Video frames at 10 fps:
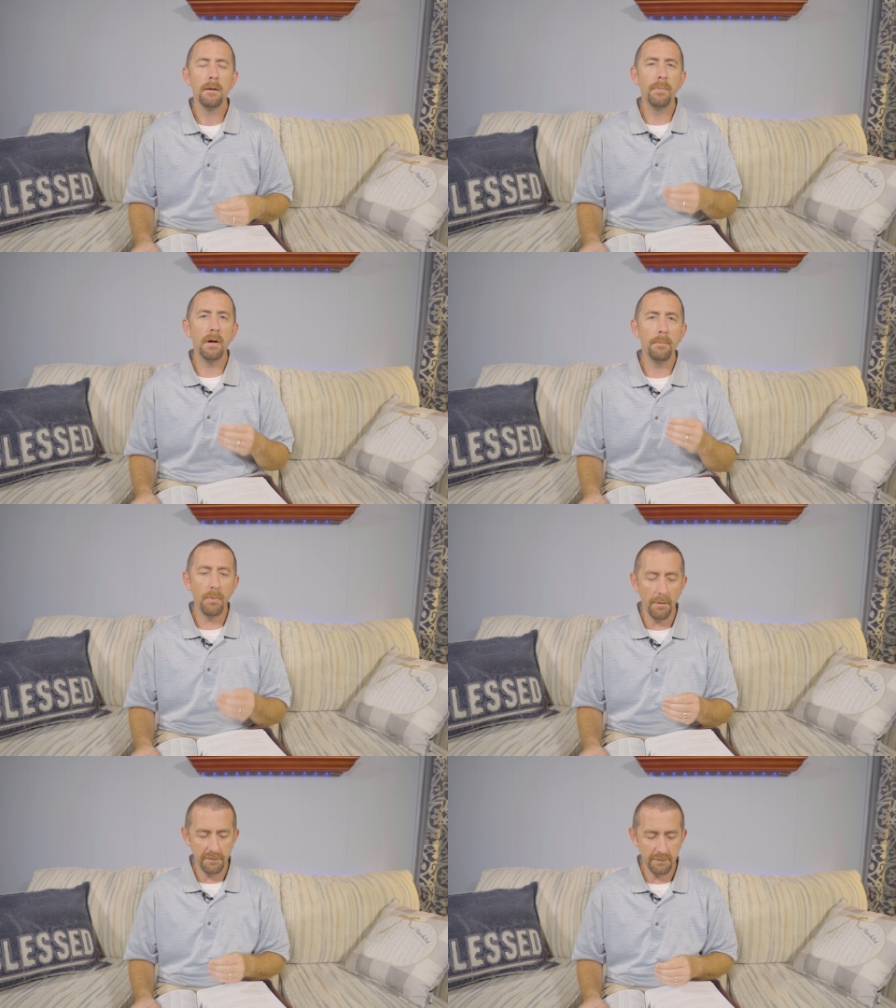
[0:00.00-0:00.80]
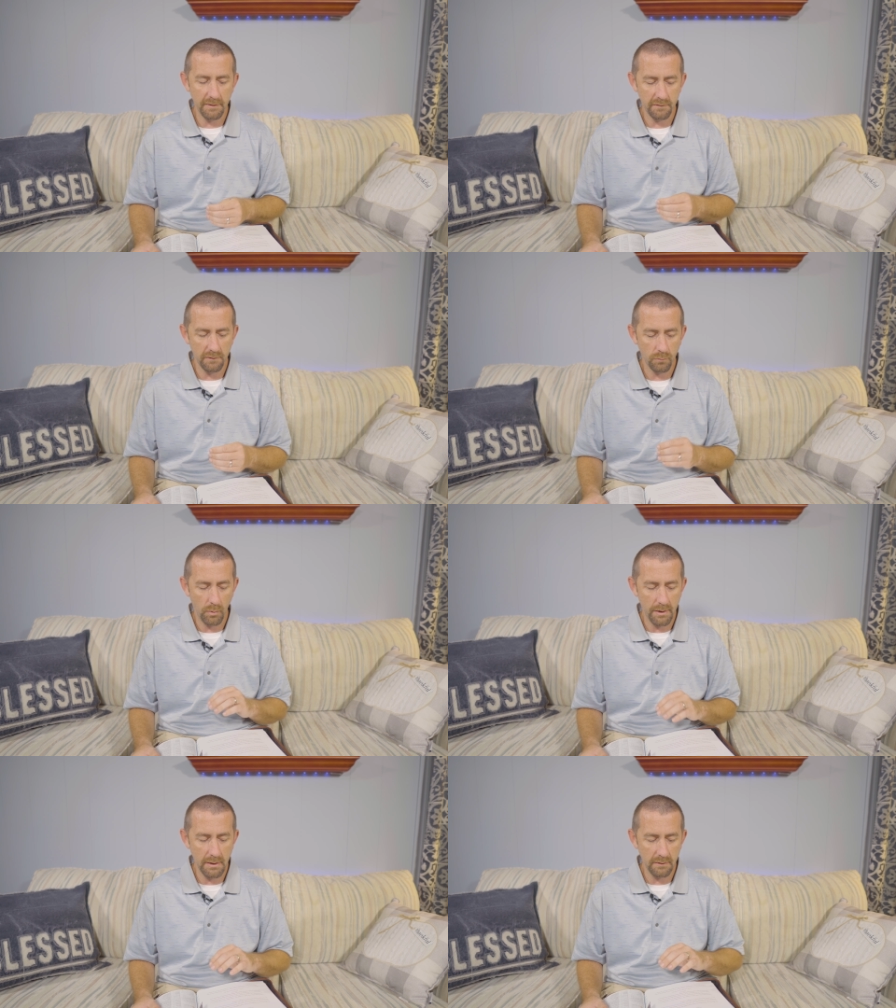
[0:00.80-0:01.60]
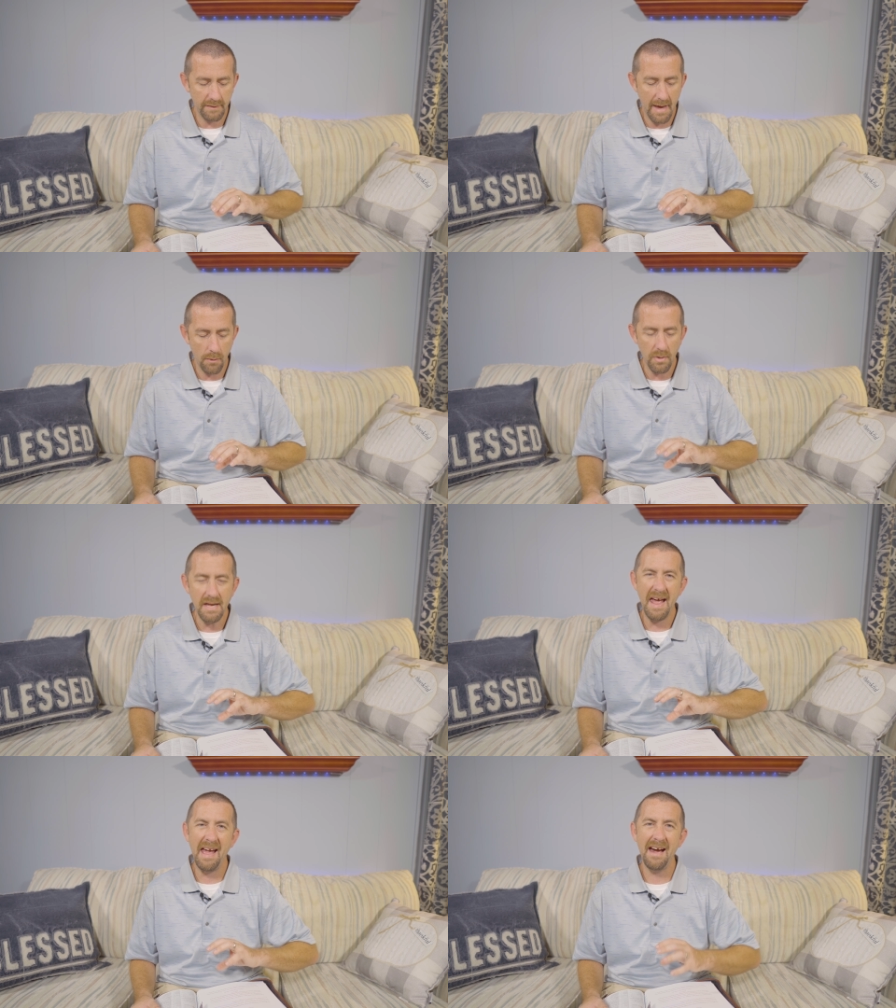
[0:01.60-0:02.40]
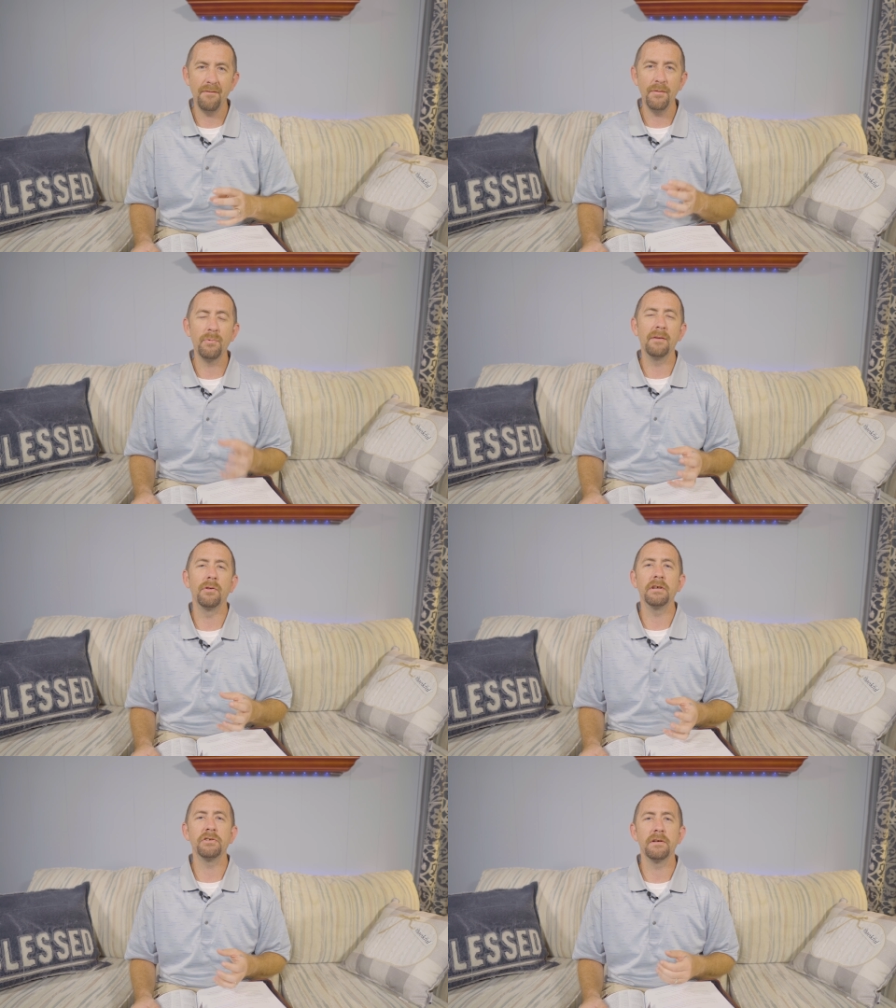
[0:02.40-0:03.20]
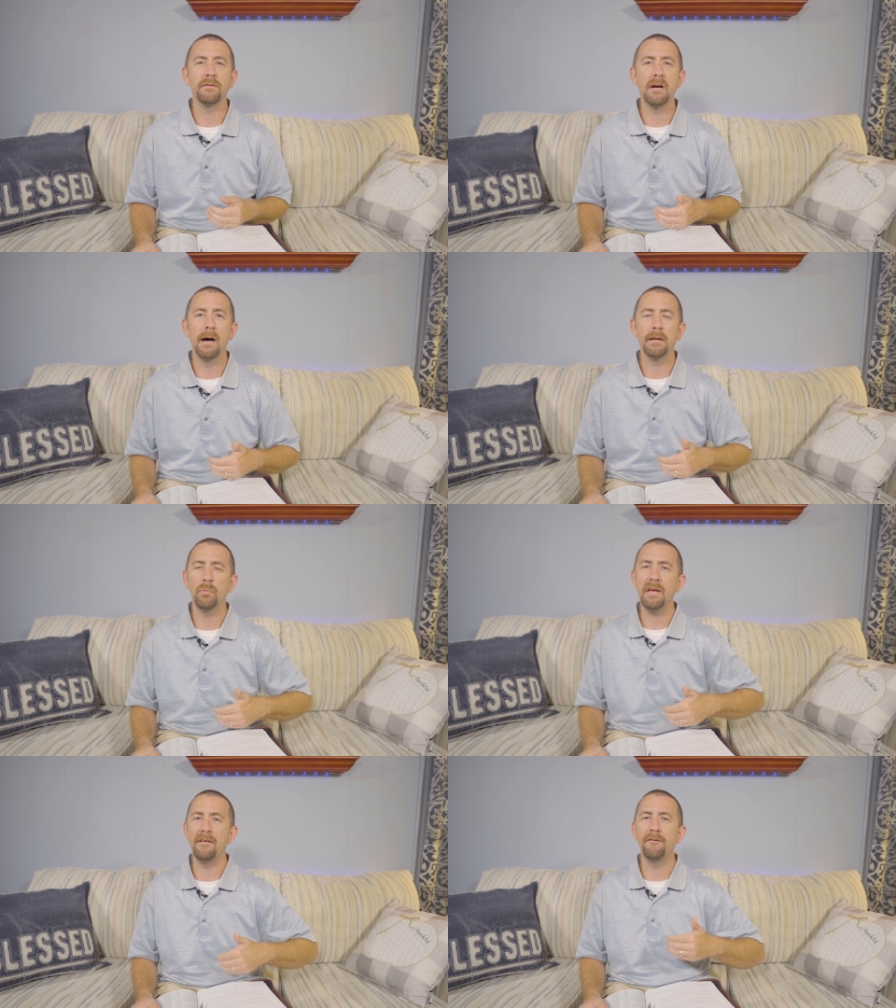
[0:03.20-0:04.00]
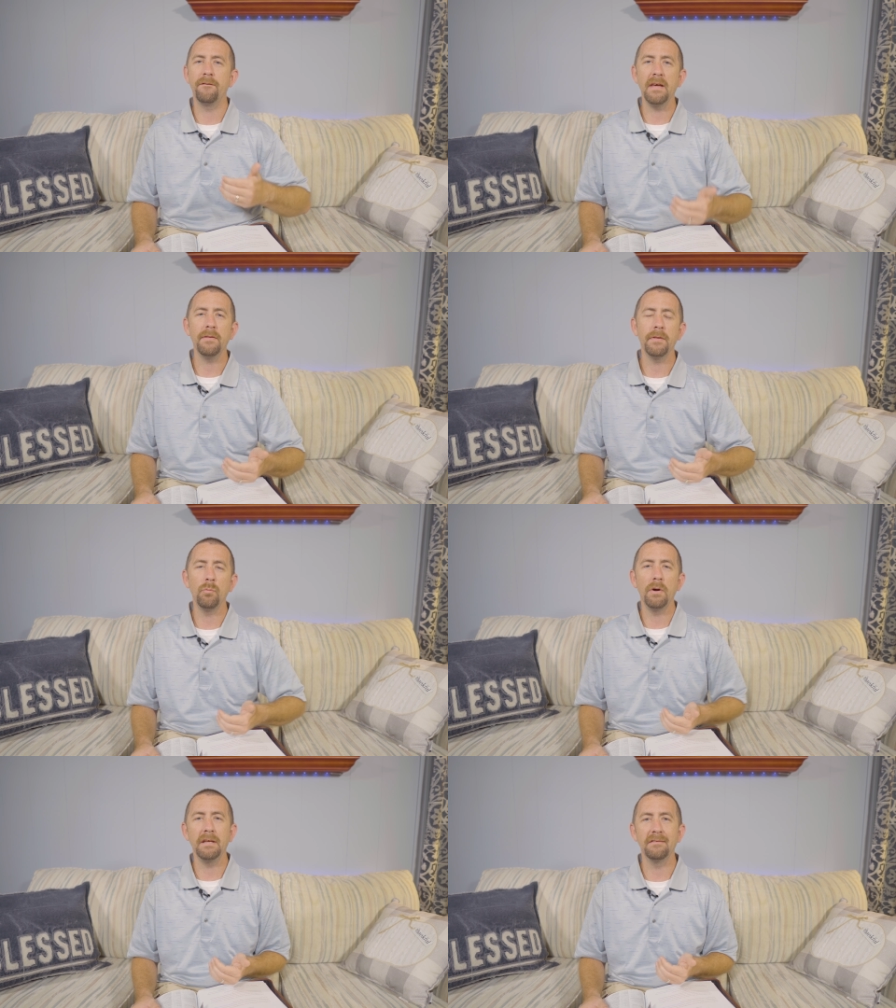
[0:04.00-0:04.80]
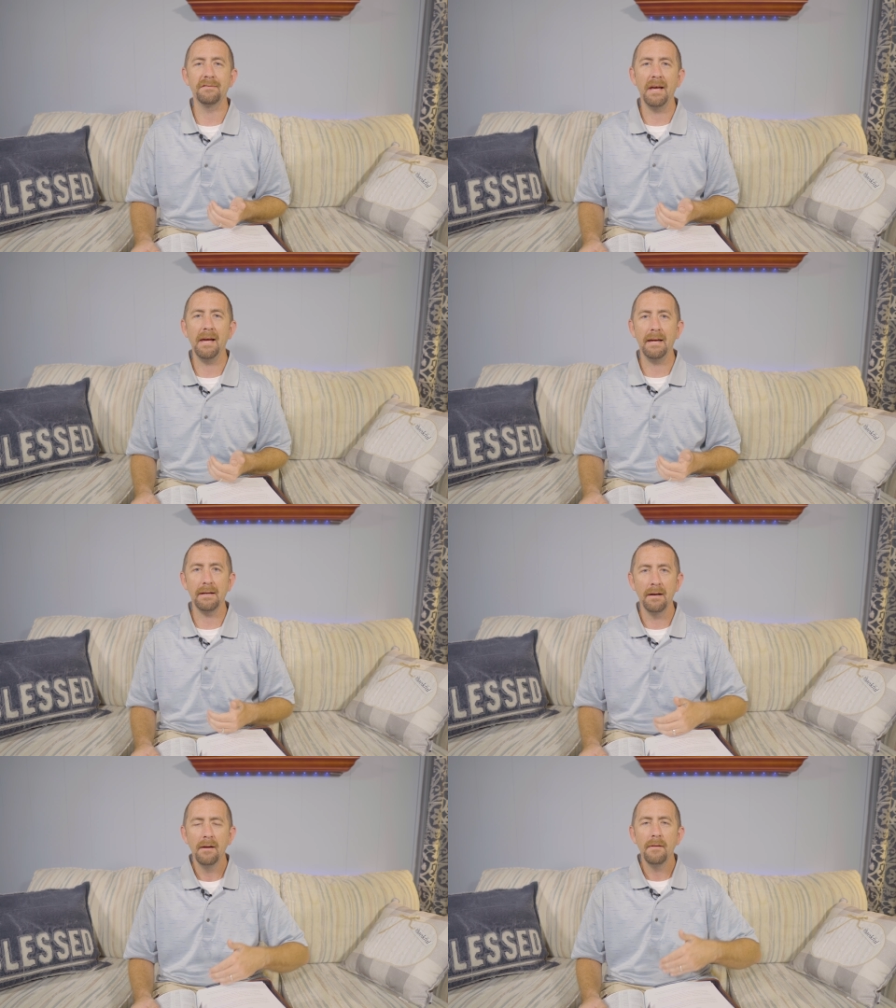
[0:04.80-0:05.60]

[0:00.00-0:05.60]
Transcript: But, brothers and sisters, when it is that we have the revelation of God and we have faith in what He's saying,